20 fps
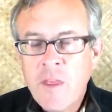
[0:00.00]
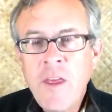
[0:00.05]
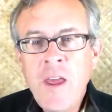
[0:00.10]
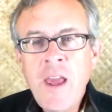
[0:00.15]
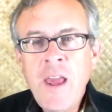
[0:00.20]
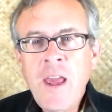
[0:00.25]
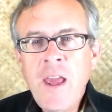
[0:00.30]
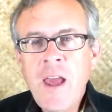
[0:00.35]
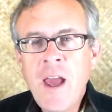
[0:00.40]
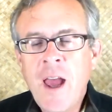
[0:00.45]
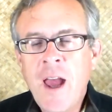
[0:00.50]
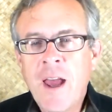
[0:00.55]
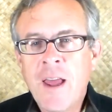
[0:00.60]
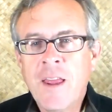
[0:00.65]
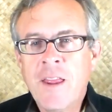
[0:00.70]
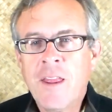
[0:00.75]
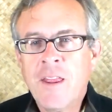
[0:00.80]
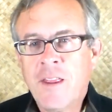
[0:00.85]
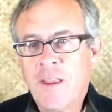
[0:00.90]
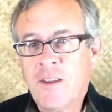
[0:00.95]
They,
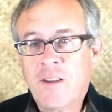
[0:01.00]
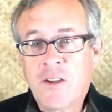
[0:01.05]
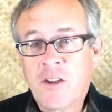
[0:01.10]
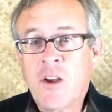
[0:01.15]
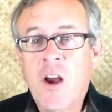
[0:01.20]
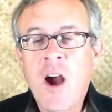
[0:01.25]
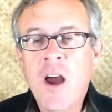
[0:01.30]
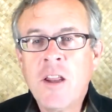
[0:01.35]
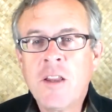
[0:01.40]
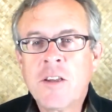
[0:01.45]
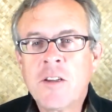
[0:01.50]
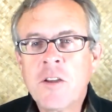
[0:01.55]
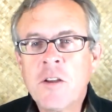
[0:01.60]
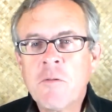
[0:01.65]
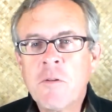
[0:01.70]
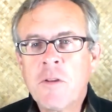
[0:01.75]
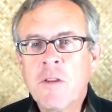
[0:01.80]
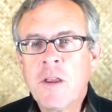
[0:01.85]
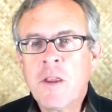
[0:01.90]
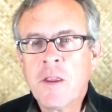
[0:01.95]
God is
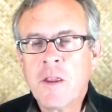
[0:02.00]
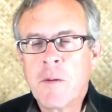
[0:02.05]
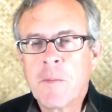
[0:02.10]
still within